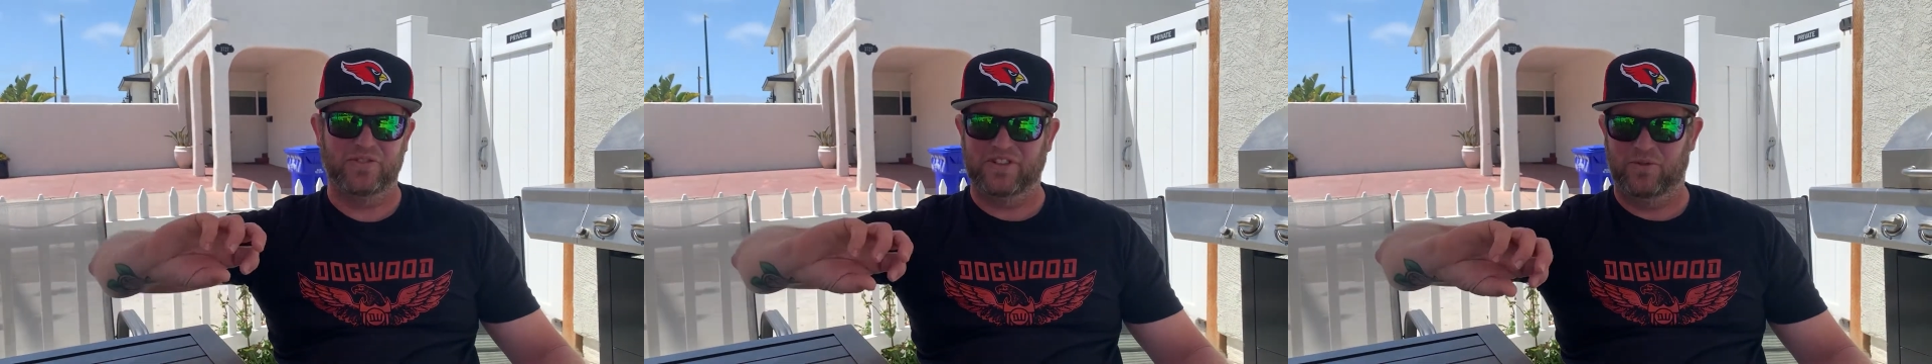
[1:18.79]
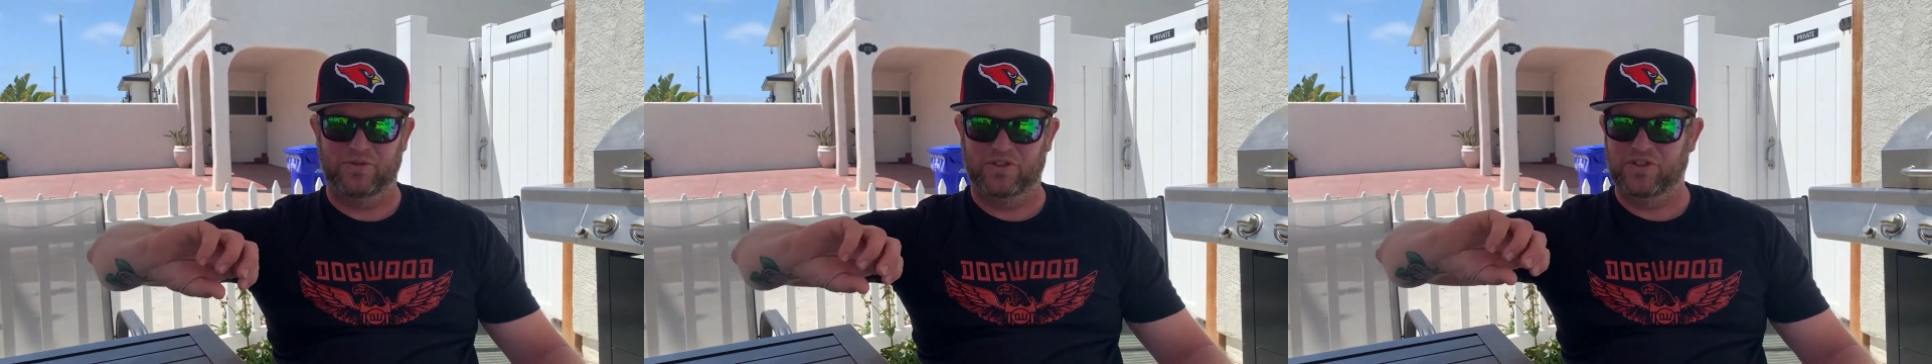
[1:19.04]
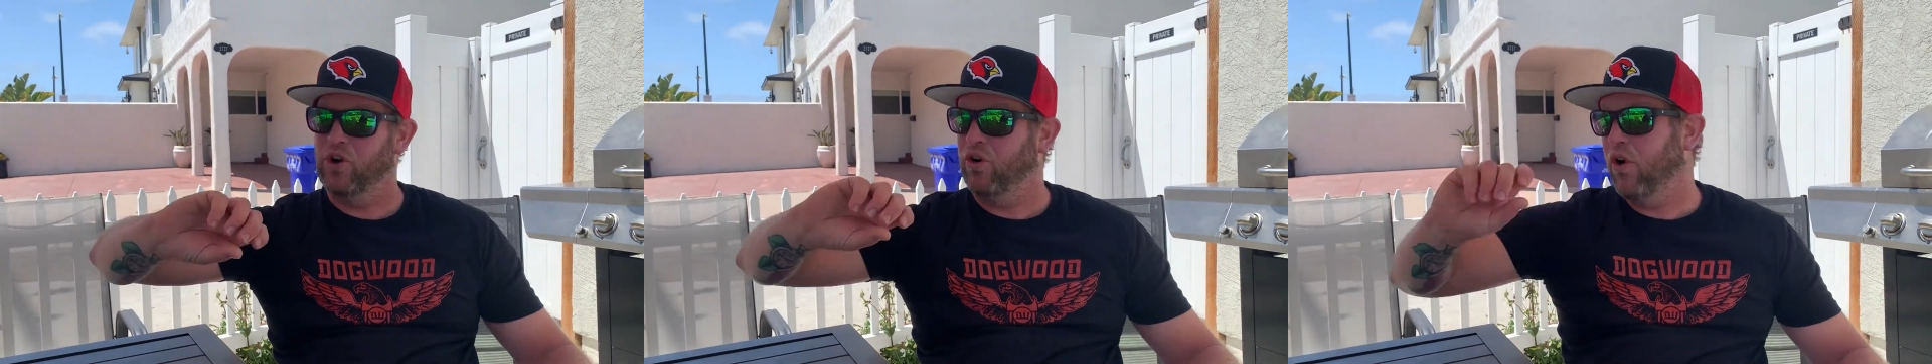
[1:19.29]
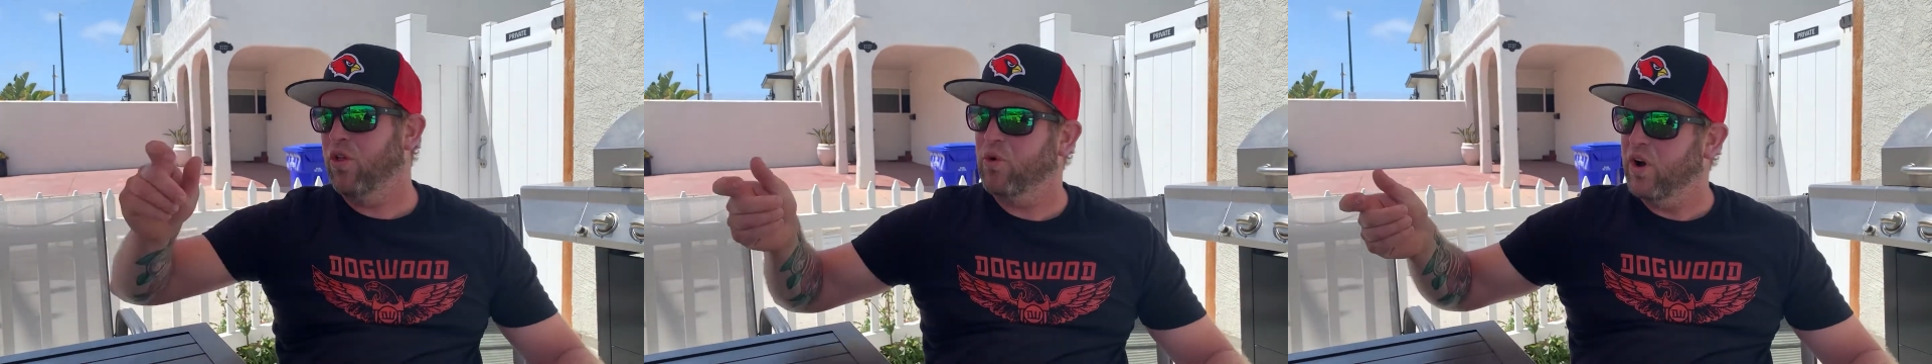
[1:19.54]
which I would just
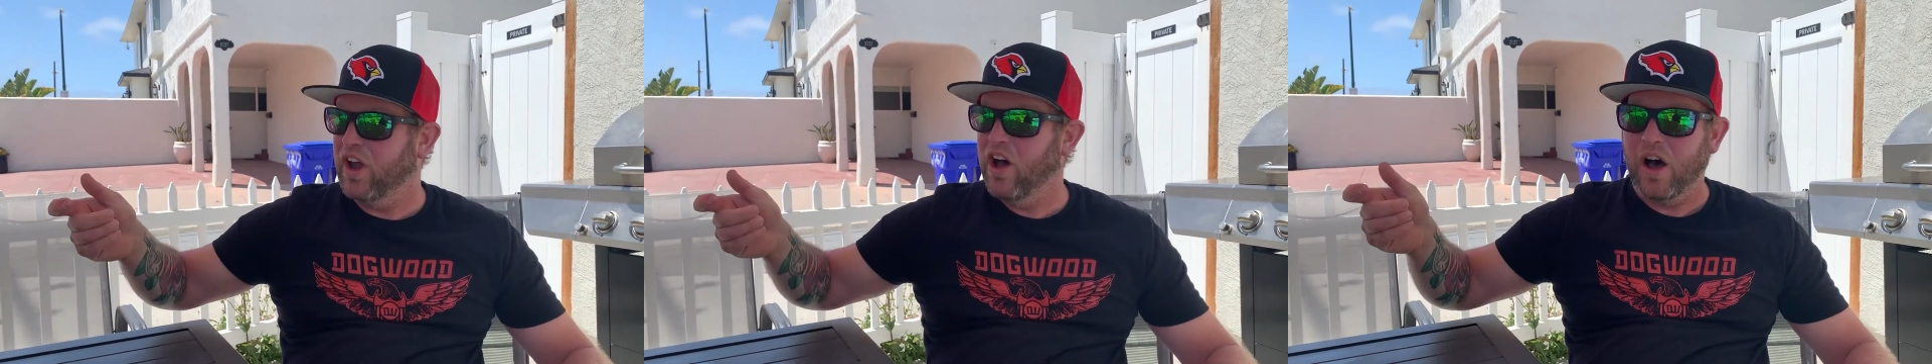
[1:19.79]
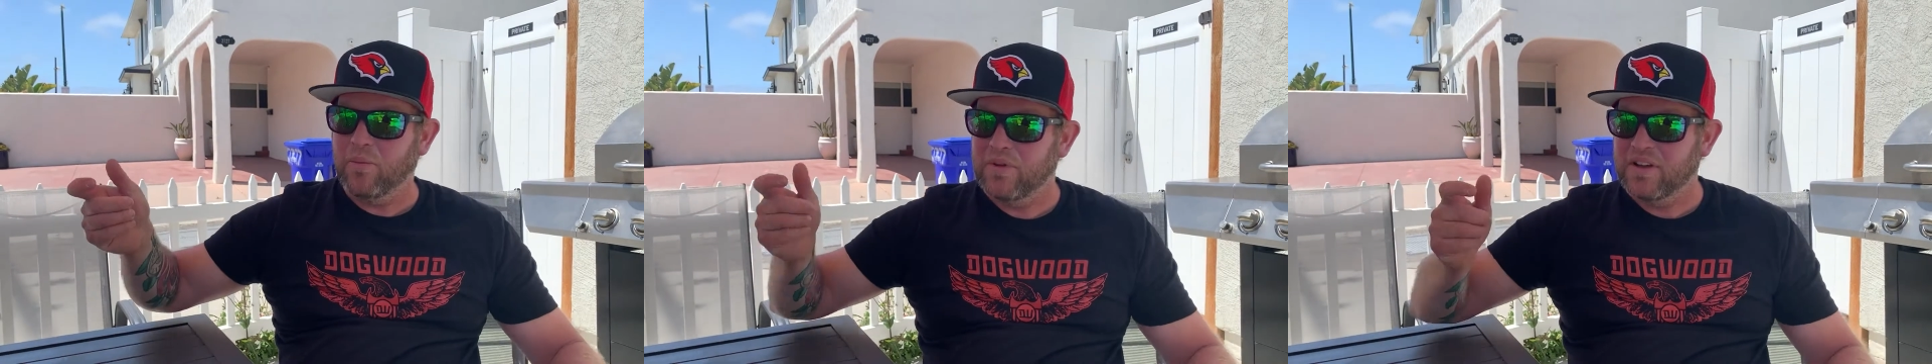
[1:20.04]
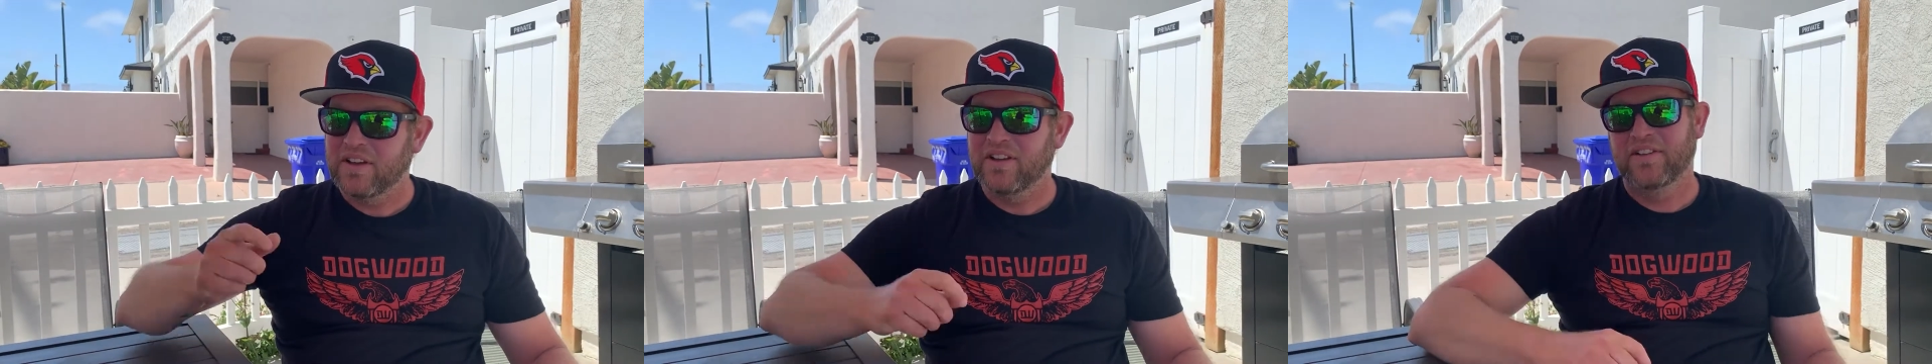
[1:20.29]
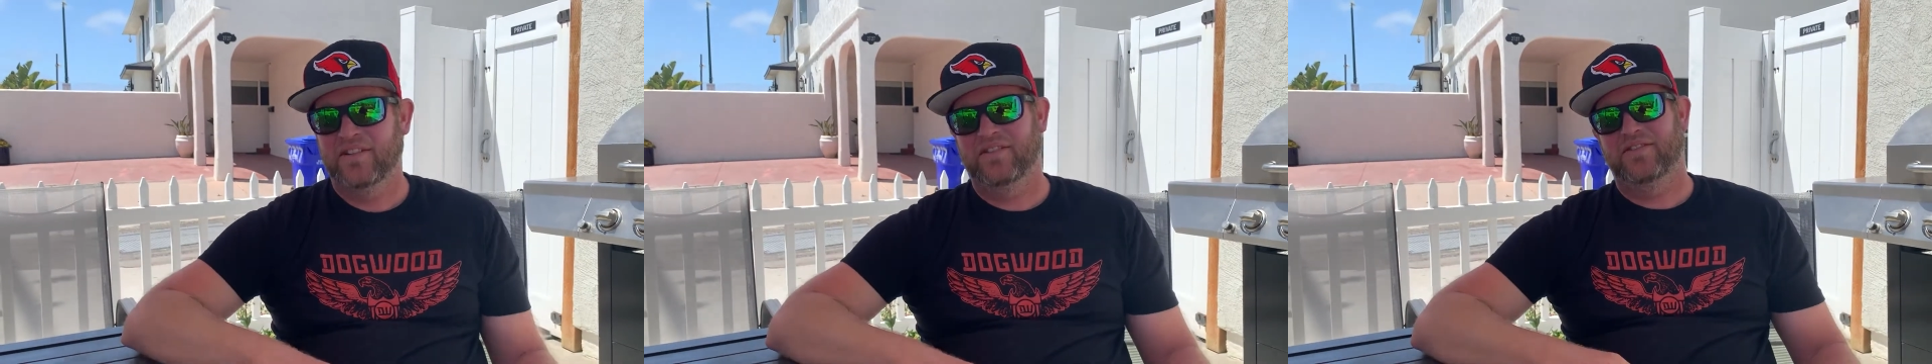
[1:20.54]
turn all the way up
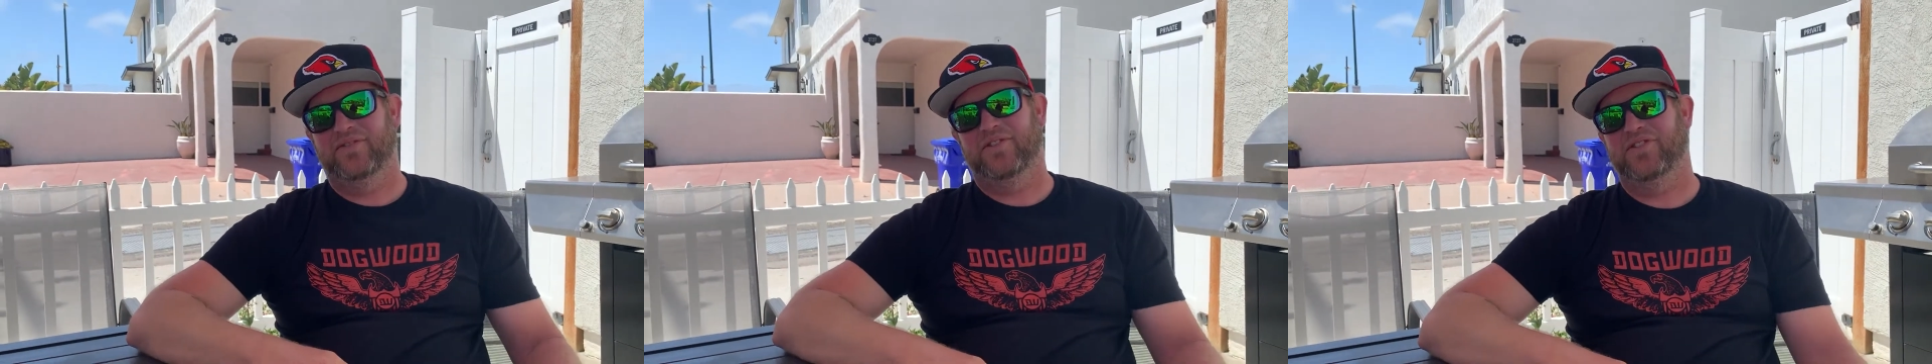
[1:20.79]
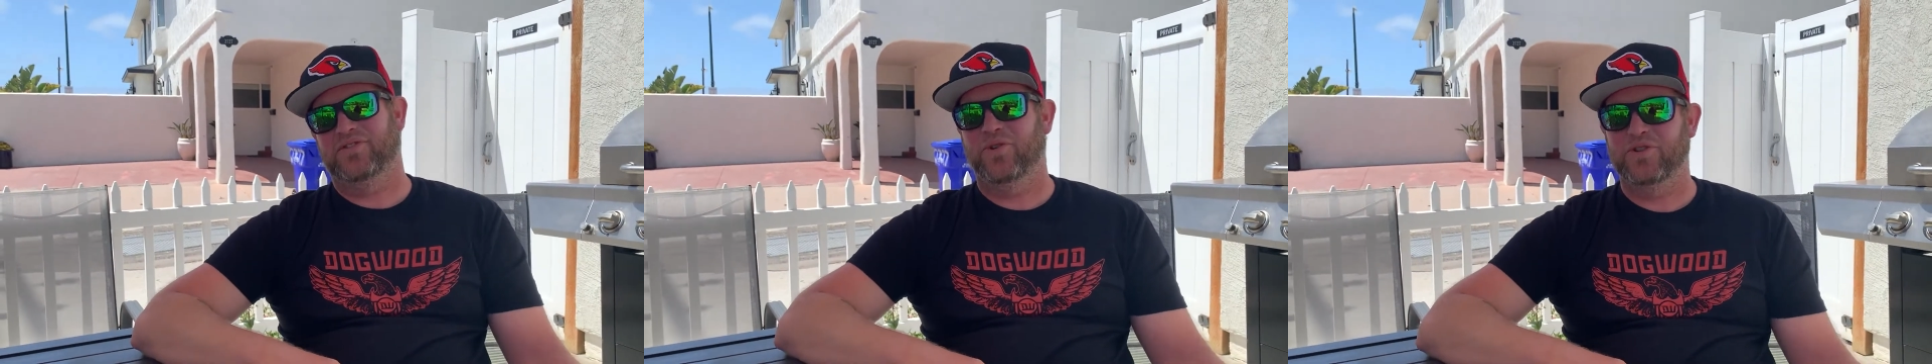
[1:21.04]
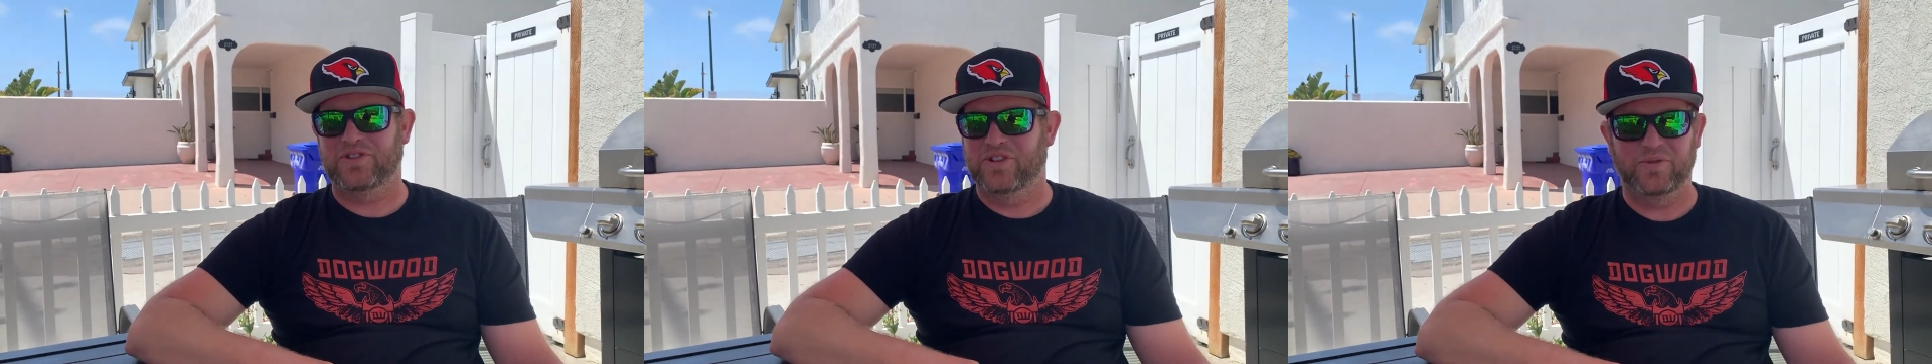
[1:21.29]
for distortion.